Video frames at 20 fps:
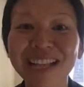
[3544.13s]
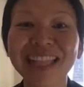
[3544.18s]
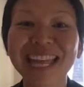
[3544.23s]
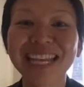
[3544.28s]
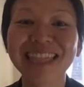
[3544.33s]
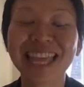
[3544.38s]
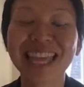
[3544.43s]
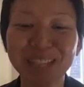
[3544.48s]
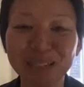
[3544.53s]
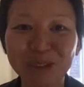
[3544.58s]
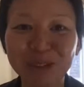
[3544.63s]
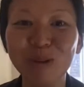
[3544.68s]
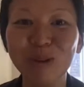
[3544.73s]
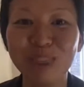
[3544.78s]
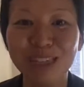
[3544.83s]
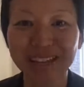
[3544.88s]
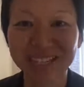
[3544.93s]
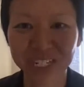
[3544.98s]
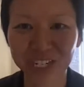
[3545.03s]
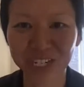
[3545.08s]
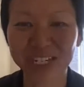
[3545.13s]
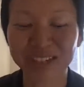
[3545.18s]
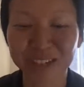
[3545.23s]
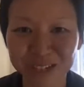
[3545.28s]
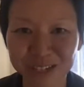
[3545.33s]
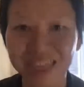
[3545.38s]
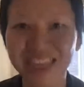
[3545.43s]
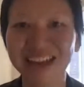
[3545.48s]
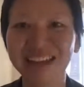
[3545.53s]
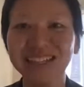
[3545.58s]
Like they do the
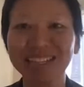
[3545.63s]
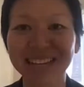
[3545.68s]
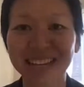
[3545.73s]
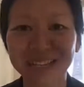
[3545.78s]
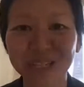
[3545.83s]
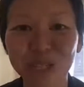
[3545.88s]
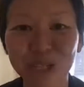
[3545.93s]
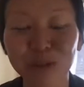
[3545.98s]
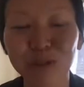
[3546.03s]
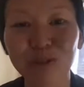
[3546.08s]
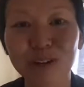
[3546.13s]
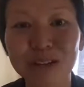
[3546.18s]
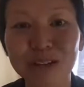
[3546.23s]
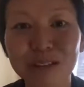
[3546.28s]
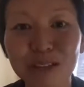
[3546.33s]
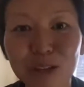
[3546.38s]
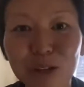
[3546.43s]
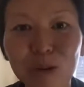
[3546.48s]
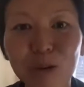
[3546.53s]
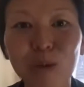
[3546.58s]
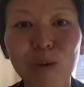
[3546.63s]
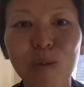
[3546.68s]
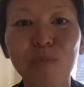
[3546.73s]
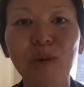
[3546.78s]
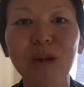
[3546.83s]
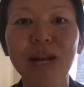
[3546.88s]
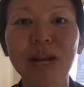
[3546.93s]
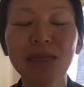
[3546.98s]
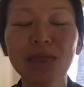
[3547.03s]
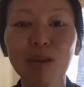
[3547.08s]
things that children do.
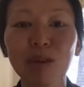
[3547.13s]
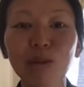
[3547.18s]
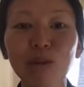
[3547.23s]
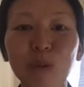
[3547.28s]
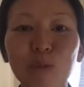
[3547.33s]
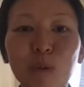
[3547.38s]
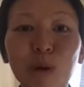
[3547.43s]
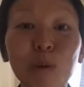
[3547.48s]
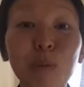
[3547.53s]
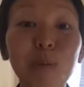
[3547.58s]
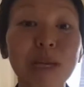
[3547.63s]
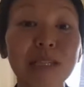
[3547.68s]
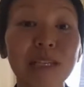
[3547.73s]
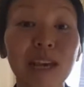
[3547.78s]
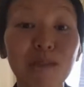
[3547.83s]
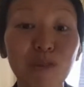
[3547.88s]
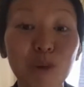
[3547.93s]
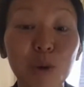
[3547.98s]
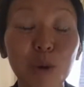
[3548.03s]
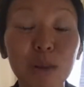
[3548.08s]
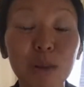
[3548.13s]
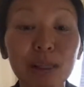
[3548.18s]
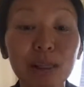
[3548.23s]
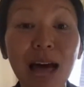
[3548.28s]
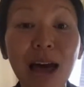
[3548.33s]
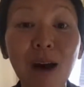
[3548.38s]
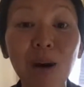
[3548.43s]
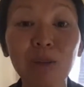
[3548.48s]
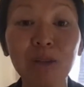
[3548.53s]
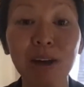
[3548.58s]
But in those moments, if you
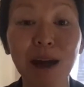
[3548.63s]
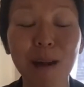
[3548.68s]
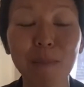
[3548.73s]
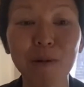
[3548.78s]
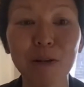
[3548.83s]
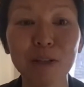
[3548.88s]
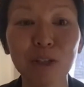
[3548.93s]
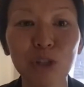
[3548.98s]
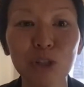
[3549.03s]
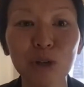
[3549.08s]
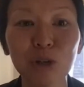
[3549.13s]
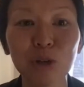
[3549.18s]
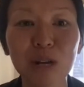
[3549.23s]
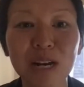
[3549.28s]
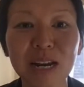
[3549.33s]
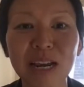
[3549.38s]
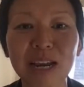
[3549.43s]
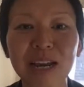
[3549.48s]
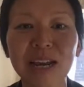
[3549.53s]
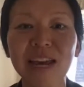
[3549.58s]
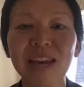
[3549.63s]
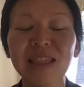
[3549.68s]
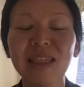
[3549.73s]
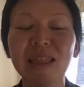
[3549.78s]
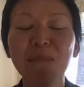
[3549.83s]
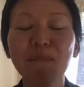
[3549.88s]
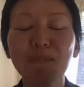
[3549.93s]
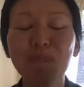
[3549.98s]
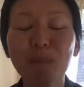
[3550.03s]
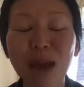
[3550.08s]
allow the opportunity,
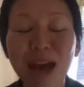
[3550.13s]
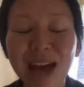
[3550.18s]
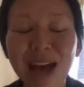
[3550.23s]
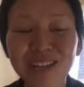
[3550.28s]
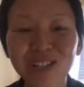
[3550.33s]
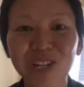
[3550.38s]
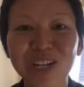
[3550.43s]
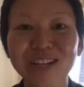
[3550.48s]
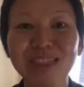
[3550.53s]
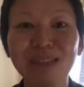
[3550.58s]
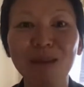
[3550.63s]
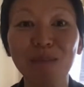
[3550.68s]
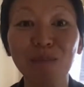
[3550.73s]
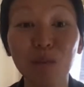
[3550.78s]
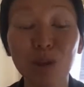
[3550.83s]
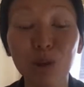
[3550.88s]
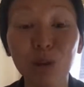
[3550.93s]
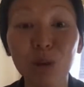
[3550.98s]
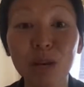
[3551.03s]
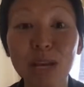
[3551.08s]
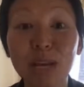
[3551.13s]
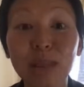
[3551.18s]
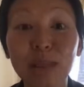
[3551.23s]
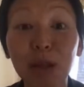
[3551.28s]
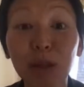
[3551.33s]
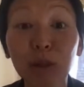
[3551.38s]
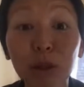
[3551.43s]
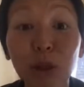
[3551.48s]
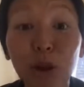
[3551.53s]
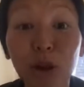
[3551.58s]
the magic, the beauty, the
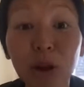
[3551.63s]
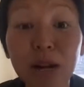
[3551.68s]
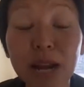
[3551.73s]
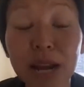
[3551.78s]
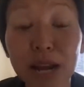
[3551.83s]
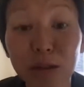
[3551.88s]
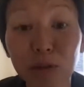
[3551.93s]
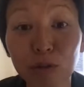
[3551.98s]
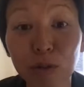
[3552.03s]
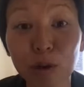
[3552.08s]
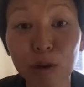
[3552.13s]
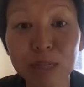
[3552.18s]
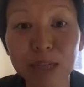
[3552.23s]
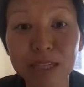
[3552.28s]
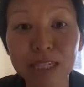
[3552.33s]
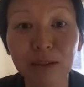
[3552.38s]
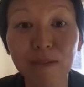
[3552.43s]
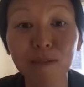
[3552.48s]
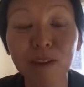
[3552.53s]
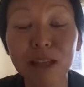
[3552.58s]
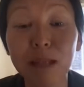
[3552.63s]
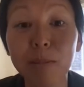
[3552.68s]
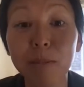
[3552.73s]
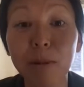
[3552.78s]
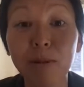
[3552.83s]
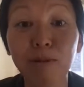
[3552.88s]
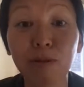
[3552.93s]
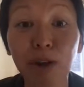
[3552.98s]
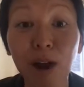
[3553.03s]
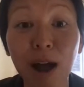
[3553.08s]
learning and growth that's
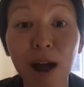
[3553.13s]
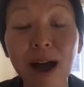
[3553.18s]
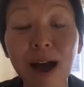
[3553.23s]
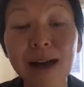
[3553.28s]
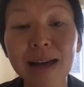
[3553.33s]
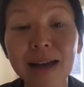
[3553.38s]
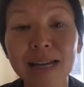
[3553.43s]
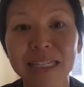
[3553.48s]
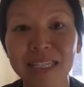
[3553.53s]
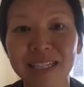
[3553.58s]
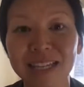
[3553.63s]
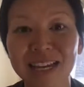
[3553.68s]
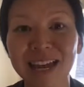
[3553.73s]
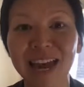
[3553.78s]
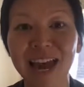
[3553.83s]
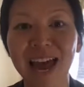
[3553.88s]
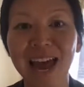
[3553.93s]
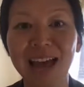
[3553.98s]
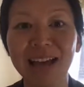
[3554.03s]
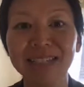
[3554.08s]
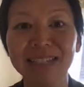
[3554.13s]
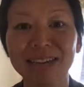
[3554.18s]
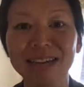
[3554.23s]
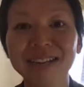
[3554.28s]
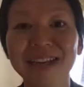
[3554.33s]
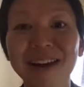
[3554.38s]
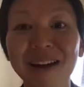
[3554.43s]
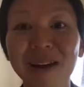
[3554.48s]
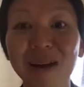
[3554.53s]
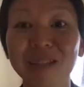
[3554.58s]
available for us as
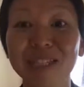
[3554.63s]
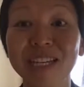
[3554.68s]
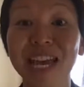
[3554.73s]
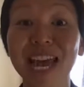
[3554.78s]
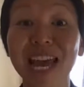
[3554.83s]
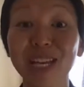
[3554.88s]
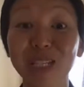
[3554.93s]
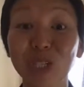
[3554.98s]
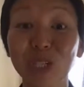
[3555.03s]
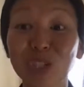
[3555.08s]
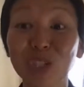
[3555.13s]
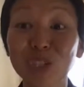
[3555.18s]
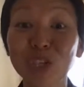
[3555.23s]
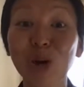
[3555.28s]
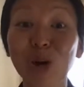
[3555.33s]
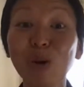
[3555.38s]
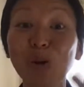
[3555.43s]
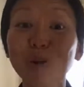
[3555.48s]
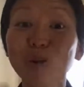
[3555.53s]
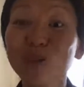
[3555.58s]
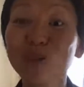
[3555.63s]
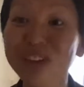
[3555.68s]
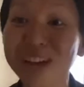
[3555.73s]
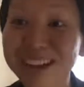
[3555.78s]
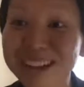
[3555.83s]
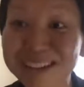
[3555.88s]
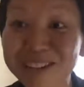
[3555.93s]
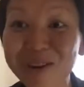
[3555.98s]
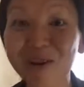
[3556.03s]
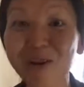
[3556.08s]
adults is so
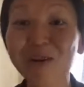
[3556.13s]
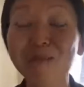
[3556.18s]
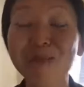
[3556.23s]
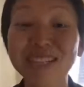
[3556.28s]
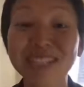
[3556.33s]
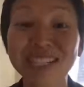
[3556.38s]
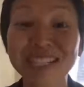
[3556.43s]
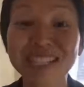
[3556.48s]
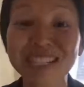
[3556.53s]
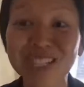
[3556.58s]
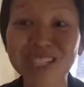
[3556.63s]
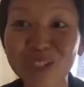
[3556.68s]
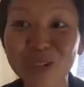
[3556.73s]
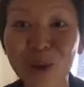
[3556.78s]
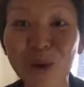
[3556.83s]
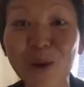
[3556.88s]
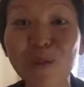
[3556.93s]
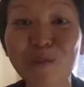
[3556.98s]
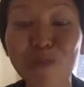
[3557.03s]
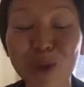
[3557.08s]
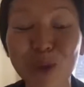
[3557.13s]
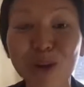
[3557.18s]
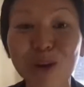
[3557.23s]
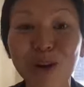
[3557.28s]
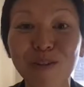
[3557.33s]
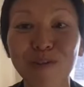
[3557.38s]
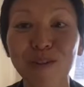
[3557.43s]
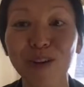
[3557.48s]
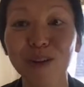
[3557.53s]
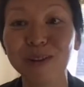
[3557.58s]
ginormous and so
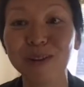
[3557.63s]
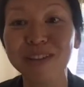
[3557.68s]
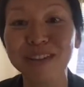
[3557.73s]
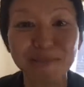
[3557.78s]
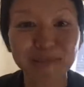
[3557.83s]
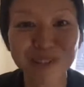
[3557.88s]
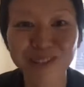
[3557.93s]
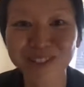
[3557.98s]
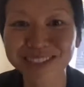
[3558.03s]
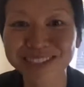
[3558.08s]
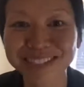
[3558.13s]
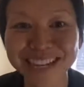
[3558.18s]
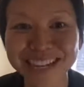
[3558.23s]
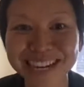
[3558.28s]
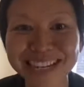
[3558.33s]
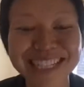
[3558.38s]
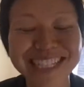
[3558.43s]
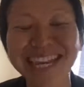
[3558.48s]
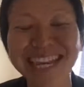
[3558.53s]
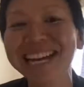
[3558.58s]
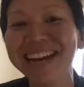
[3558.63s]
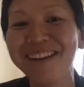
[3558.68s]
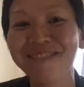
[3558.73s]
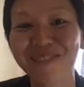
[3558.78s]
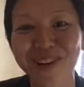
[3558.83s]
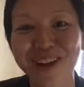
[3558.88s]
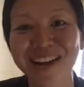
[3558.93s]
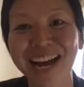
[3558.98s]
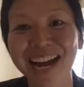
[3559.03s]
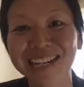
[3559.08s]
beautiful. I'm just excited for
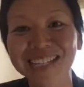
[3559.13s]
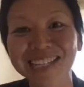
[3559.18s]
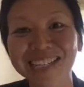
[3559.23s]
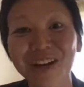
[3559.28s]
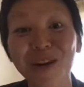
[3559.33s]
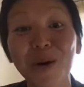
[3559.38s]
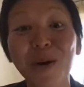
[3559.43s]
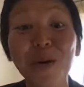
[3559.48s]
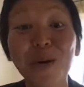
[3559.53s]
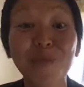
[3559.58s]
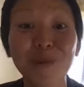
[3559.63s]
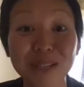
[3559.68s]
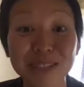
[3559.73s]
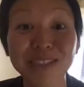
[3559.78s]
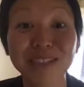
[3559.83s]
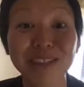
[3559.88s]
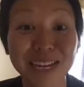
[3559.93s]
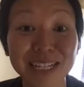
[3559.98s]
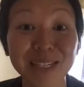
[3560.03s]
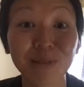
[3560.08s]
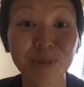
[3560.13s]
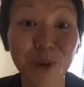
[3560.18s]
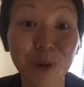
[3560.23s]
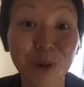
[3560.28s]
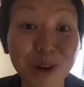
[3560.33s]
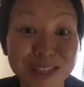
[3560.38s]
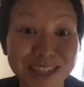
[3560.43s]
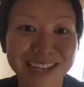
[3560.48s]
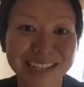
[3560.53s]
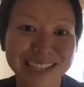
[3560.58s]
you guys to open to
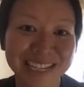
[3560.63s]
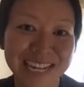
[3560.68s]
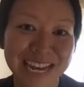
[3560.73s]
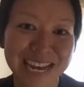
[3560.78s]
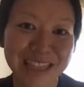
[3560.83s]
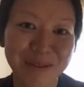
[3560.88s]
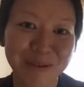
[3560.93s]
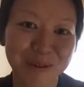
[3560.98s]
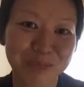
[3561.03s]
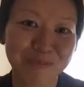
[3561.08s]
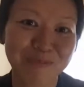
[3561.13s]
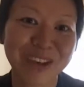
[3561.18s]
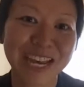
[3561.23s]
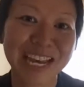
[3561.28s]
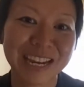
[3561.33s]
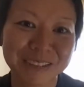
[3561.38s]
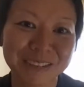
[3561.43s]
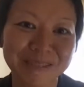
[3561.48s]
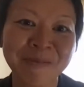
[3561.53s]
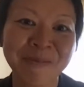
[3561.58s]
explore that together with me.